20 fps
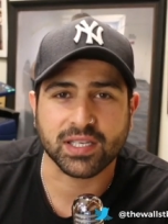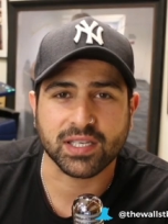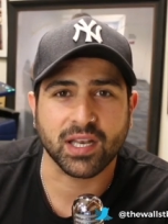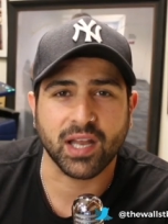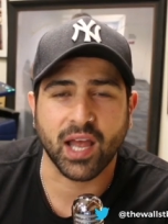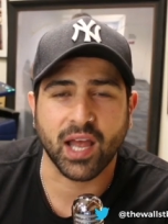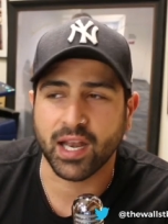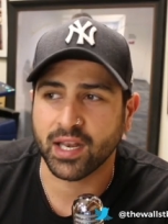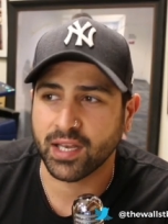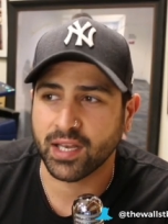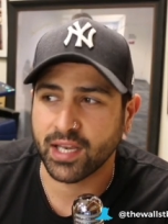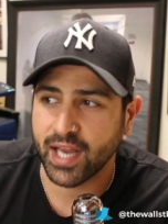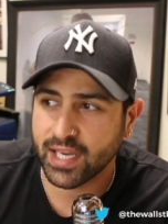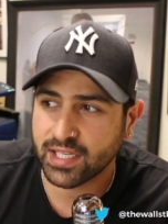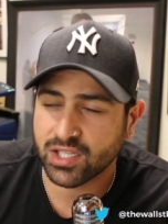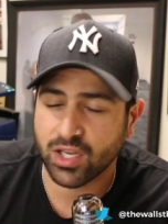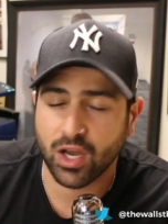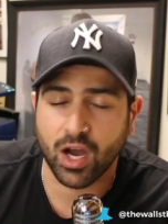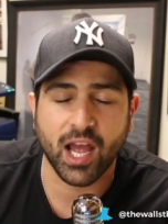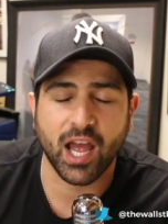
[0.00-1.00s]
And and
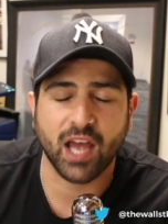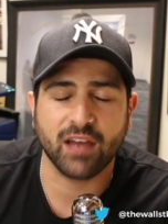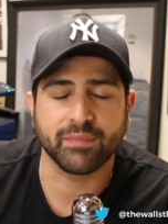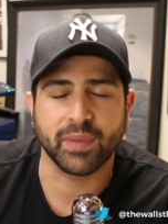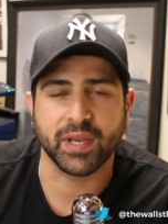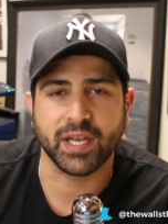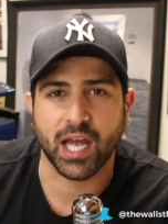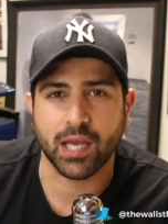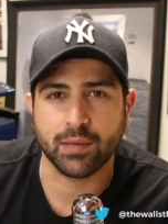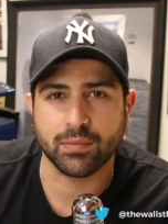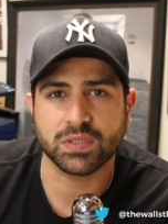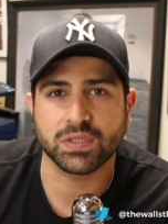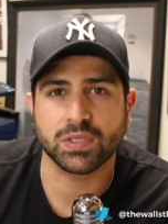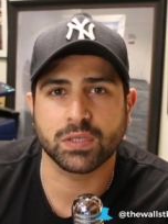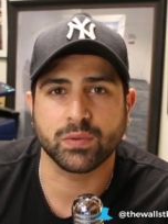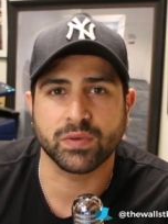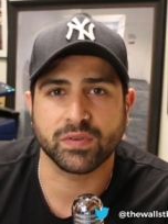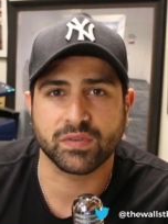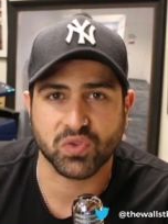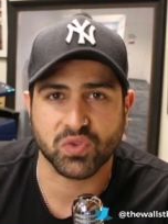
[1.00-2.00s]
yes, I have been able
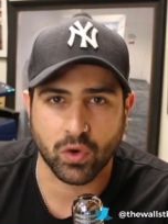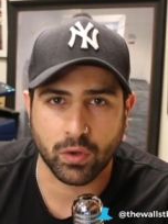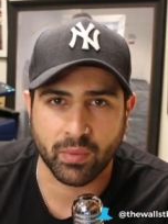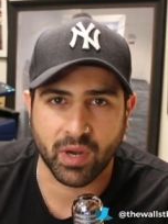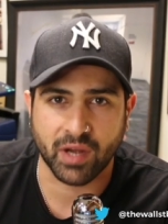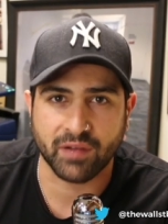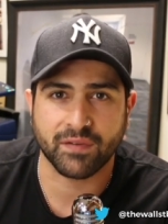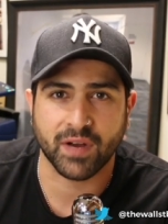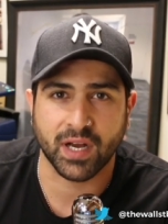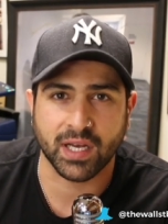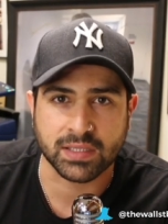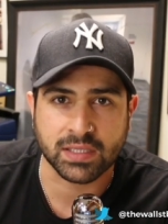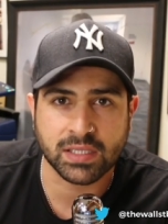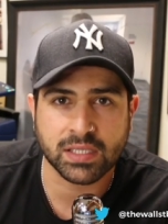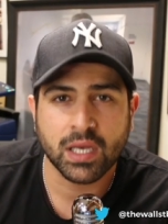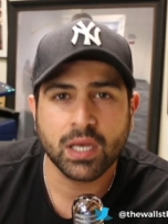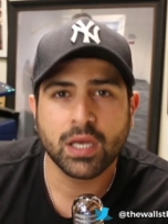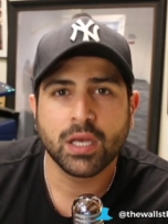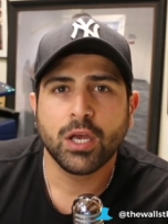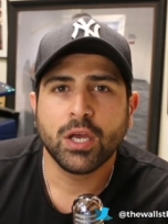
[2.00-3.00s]
to withdraw my
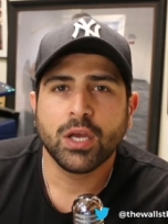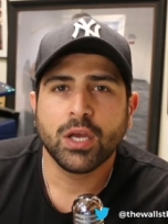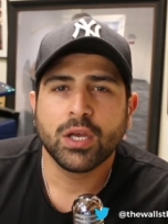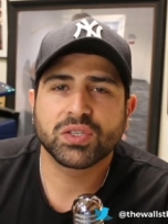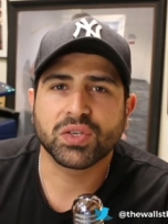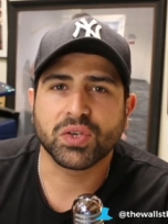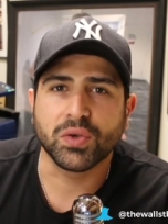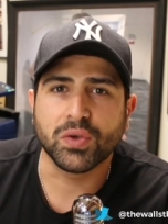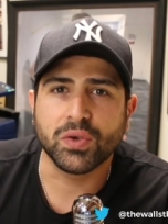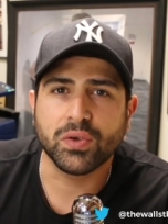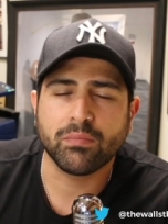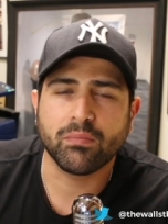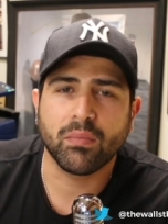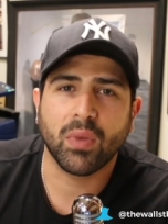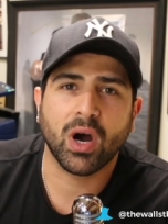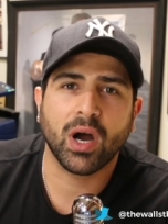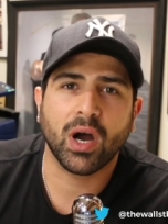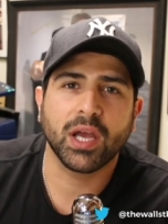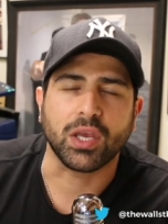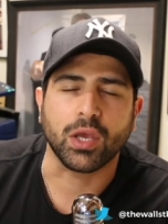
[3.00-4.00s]
funds to
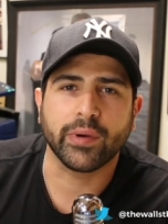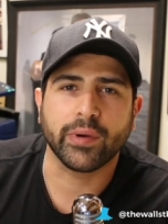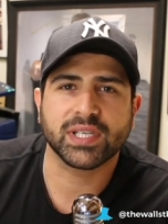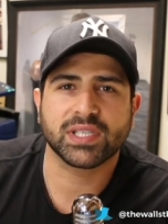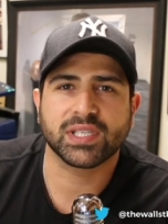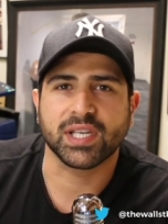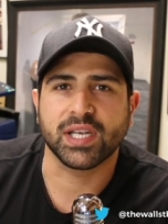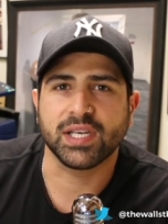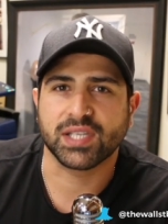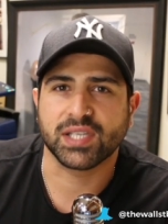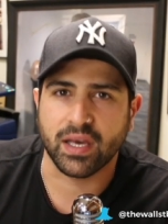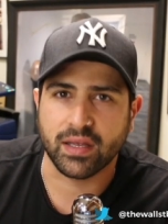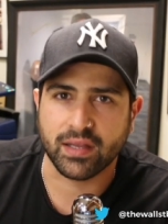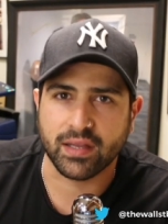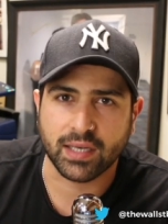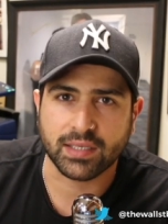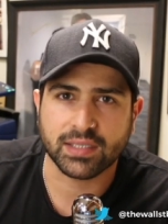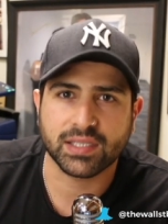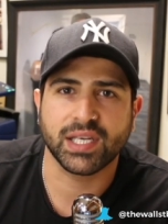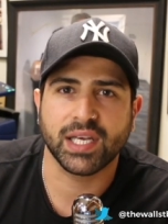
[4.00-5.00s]
my USD
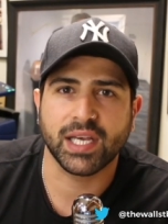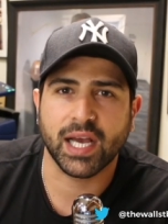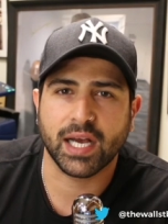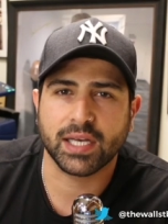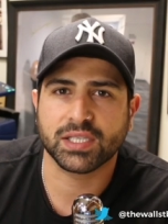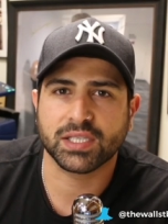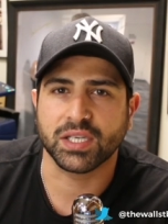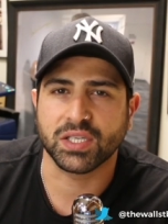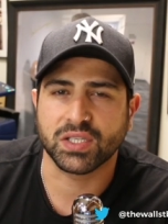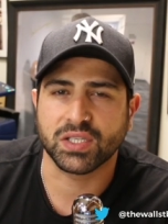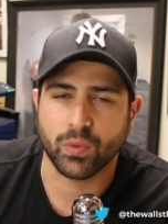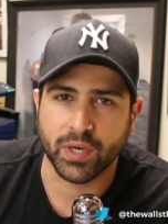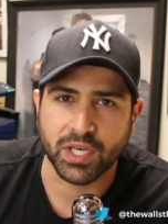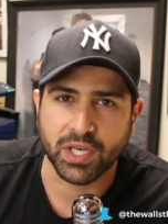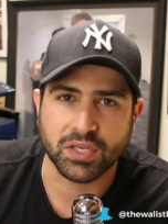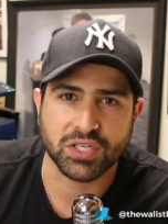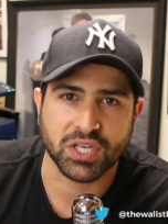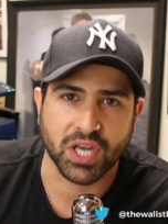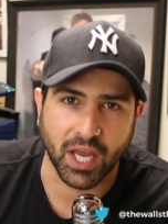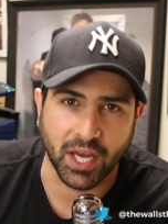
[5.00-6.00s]
Tether
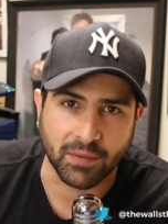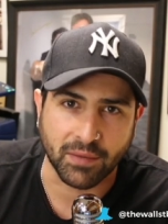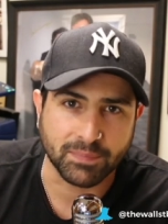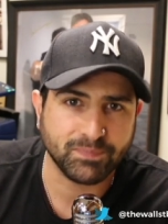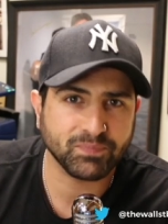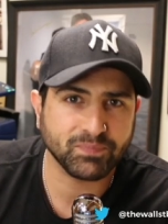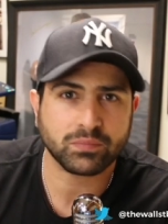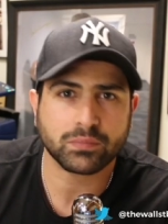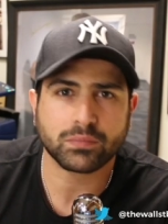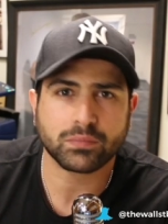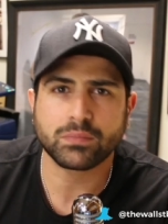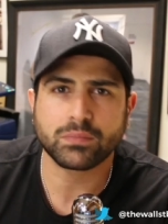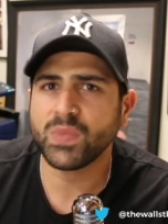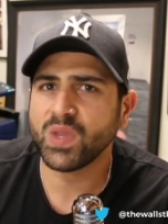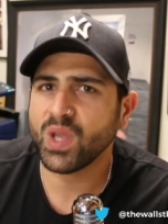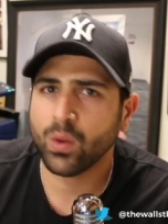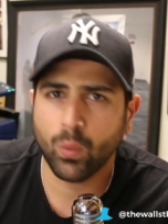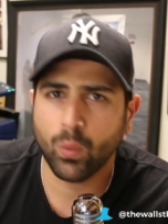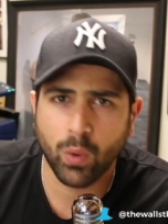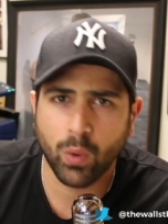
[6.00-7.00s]
TRC20 chain
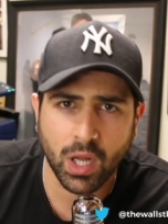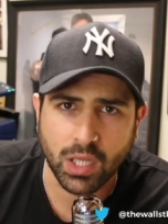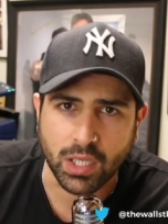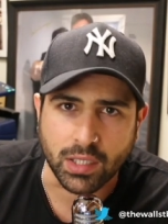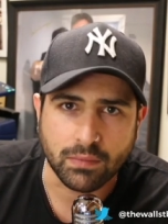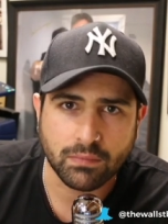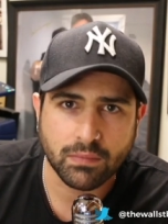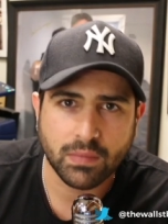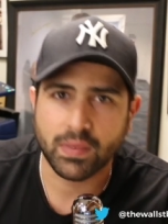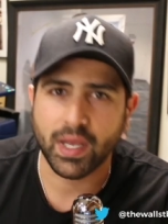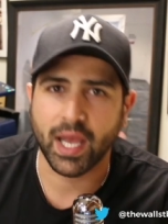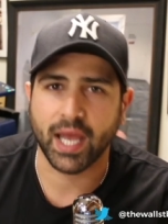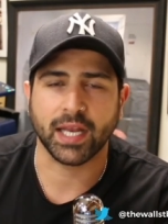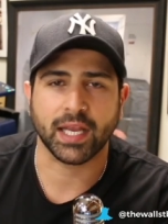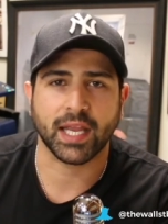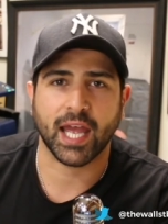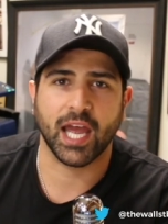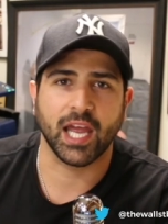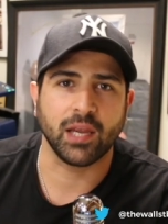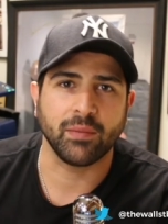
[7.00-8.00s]
wallet and
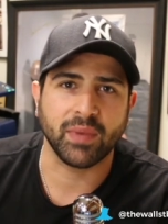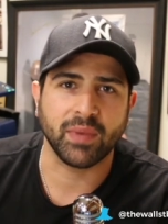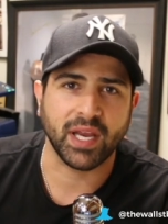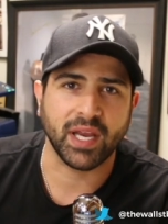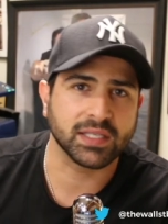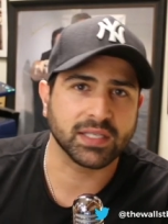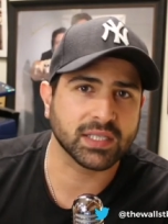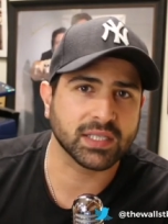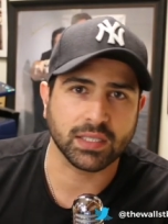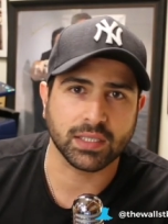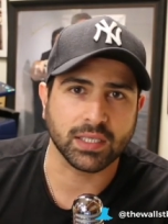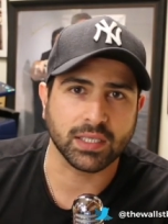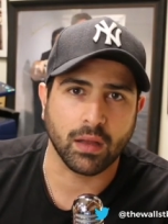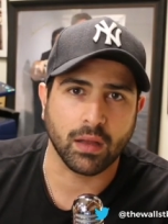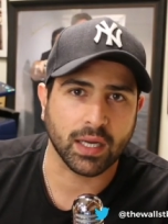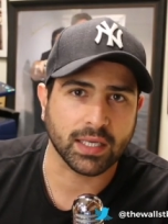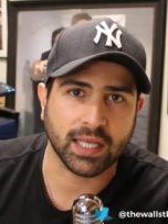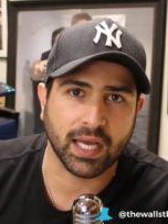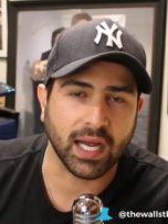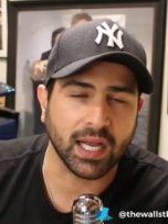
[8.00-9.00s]
it came instantly
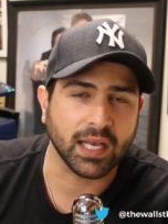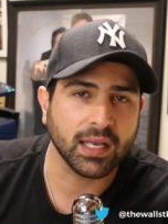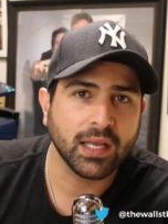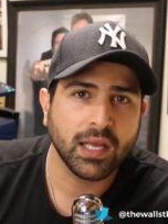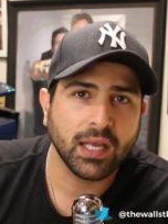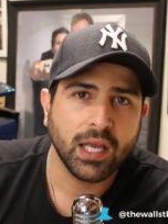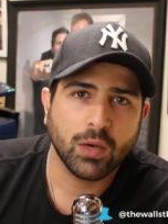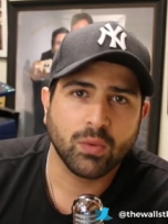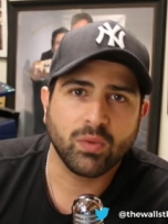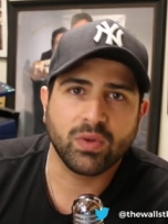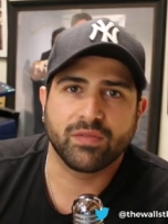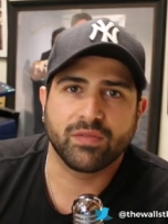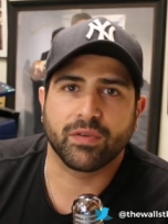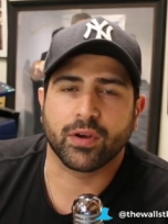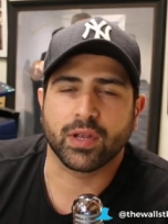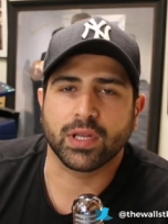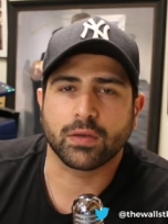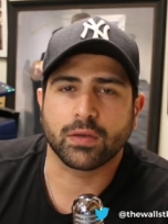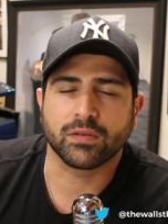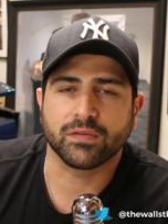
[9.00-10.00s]
like that with
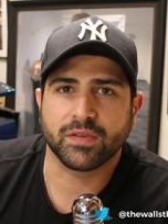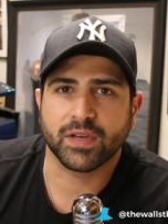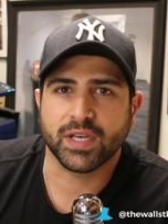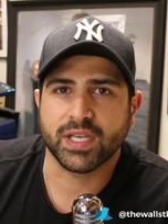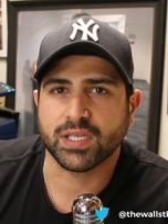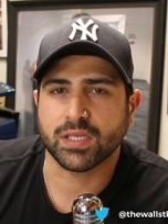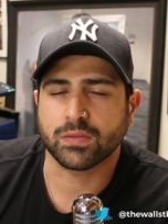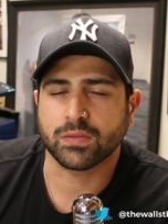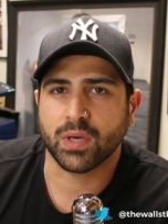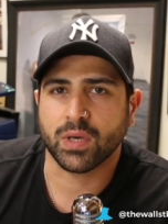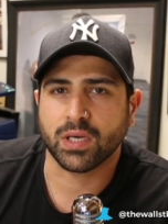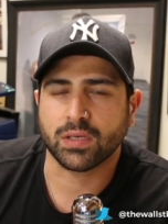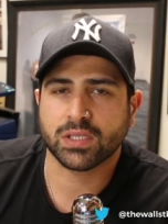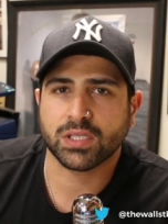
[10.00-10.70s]
very little fees as well.